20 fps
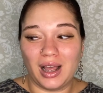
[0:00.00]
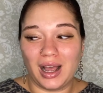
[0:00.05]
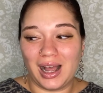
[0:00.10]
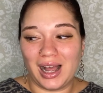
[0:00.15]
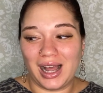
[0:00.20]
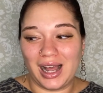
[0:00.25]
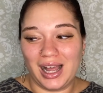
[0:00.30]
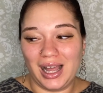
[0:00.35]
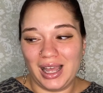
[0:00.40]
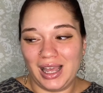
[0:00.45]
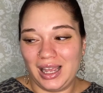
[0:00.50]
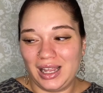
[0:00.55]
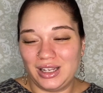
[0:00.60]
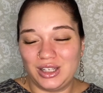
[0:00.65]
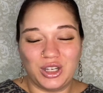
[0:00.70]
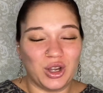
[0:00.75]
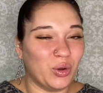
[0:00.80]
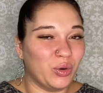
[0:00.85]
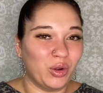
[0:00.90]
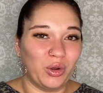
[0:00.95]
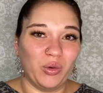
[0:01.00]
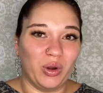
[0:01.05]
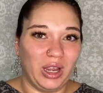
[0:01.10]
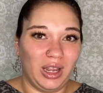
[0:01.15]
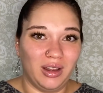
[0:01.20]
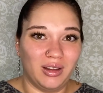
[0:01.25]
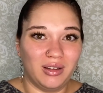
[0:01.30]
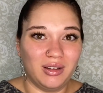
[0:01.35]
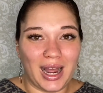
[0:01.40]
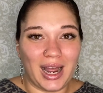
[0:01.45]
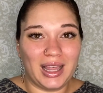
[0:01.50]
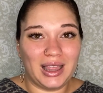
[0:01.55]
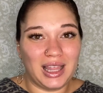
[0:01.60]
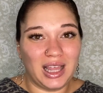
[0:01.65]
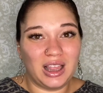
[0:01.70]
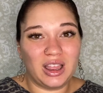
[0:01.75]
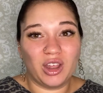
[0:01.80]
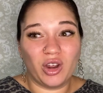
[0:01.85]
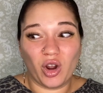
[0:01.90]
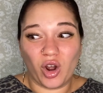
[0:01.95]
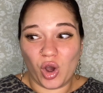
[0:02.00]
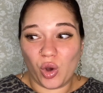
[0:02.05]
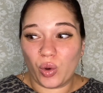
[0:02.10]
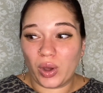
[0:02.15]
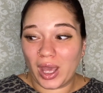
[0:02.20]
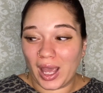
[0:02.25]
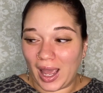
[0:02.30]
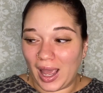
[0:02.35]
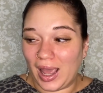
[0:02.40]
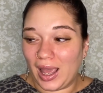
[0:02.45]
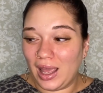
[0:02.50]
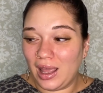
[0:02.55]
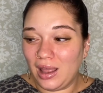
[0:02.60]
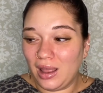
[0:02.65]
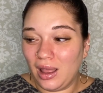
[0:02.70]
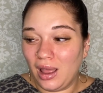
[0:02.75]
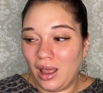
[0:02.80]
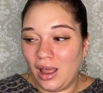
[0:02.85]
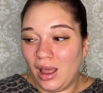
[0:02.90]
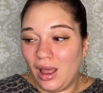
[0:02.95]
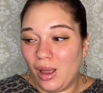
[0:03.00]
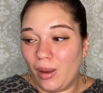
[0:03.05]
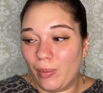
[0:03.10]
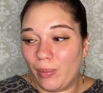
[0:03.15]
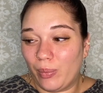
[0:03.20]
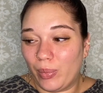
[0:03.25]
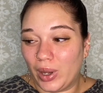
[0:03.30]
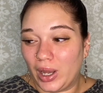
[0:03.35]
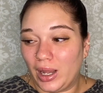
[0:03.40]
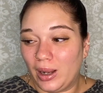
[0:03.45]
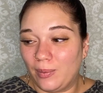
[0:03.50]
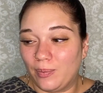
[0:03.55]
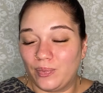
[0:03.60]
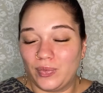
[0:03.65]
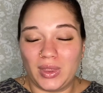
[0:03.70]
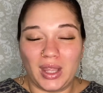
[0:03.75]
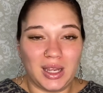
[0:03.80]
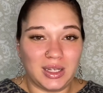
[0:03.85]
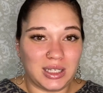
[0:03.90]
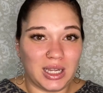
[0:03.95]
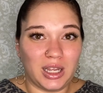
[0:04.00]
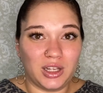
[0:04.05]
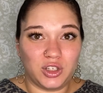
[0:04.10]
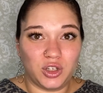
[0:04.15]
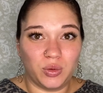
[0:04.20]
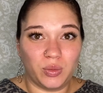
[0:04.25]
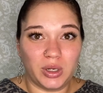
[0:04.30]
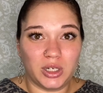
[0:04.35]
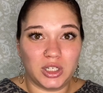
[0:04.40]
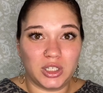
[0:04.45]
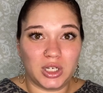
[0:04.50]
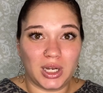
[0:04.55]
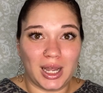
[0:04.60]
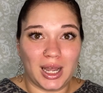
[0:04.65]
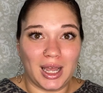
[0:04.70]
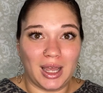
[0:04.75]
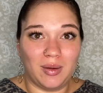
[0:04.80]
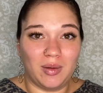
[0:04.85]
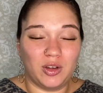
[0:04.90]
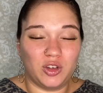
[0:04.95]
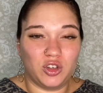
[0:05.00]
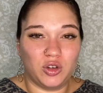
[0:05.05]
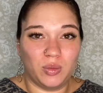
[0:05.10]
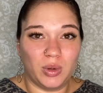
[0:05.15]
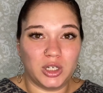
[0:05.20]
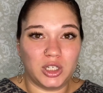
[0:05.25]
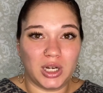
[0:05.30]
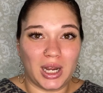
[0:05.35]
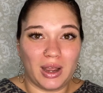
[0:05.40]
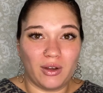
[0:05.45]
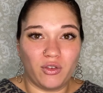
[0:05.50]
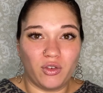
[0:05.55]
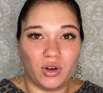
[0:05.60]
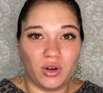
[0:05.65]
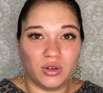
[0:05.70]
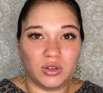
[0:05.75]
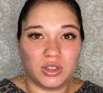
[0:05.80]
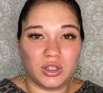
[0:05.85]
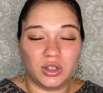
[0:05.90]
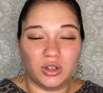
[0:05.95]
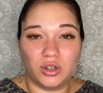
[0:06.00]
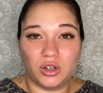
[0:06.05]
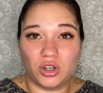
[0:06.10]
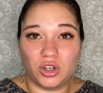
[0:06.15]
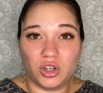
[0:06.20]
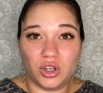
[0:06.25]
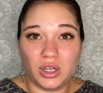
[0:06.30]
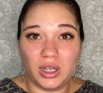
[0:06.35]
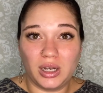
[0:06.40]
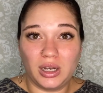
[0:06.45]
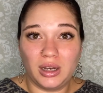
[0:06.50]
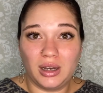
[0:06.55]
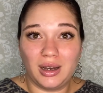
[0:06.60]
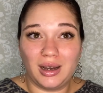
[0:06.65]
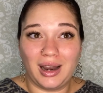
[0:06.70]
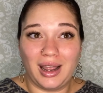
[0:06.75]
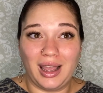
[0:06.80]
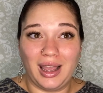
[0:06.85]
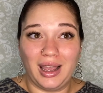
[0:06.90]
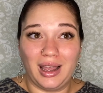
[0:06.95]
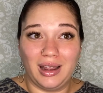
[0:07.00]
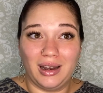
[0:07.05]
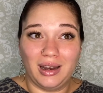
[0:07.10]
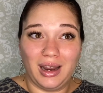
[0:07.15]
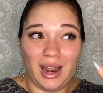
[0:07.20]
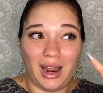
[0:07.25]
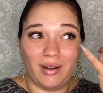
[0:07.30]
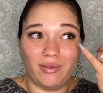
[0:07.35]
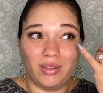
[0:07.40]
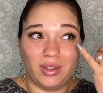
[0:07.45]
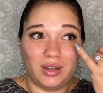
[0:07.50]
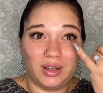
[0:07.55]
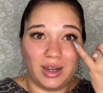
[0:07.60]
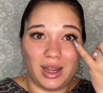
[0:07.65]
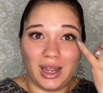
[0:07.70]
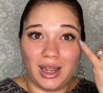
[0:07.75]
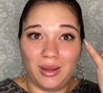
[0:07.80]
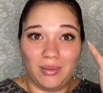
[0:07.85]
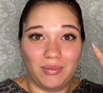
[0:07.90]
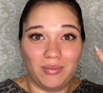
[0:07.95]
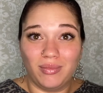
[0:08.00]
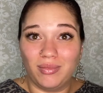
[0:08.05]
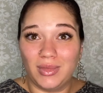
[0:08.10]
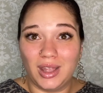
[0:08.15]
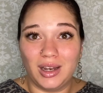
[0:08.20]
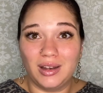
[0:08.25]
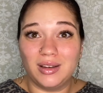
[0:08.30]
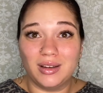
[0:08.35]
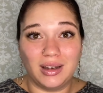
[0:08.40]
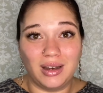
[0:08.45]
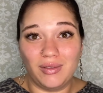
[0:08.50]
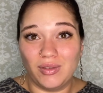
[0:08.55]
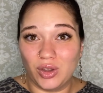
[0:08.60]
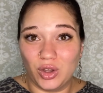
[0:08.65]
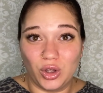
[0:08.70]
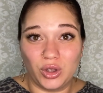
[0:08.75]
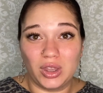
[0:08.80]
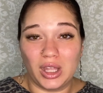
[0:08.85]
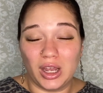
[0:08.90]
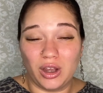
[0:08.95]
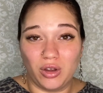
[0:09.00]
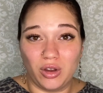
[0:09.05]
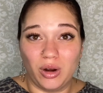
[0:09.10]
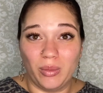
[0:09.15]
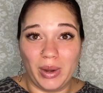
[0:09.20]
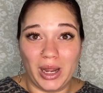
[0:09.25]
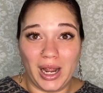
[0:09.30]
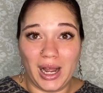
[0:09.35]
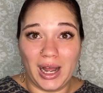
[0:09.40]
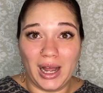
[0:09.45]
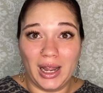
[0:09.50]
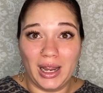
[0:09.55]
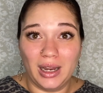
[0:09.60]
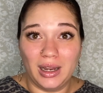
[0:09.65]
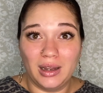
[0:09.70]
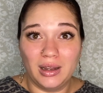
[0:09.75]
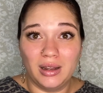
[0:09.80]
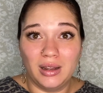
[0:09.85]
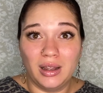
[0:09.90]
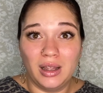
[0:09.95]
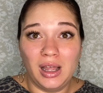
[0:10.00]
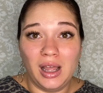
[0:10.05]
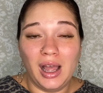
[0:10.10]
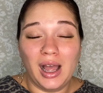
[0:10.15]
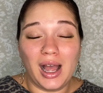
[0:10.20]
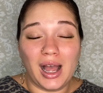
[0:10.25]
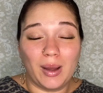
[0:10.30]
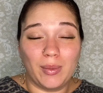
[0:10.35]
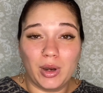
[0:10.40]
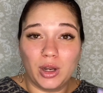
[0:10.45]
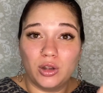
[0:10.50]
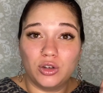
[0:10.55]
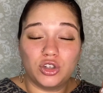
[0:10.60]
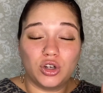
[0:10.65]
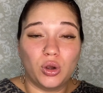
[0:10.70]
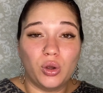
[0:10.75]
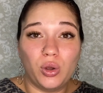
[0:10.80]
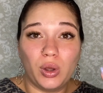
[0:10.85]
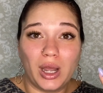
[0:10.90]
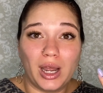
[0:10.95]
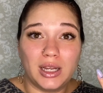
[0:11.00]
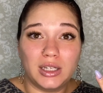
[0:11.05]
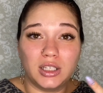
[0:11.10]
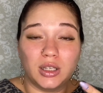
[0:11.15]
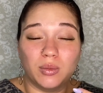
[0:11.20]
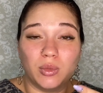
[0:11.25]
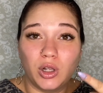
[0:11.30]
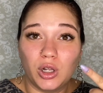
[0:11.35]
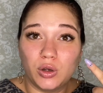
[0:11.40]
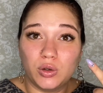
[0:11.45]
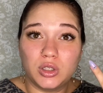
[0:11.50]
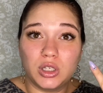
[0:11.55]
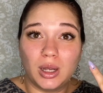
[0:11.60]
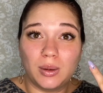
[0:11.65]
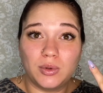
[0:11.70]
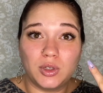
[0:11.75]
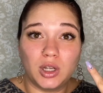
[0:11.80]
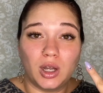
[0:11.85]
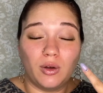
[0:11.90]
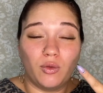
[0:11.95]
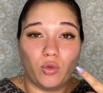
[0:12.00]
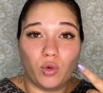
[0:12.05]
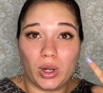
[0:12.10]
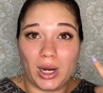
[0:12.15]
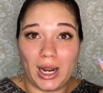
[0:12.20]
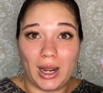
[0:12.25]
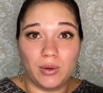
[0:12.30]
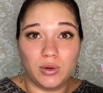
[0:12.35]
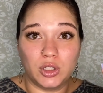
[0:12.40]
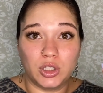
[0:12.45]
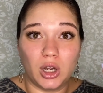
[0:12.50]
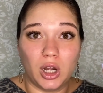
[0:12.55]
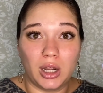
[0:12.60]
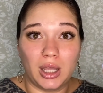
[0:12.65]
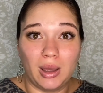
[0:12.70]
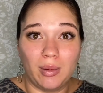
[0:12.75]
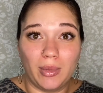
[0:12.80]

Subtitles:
I don't agree. I think they're okay, but they take too much time and too much effort to look good, and half the time they didn't even look that good on my eye. I'm going to show you guys some close-ups of what I was talking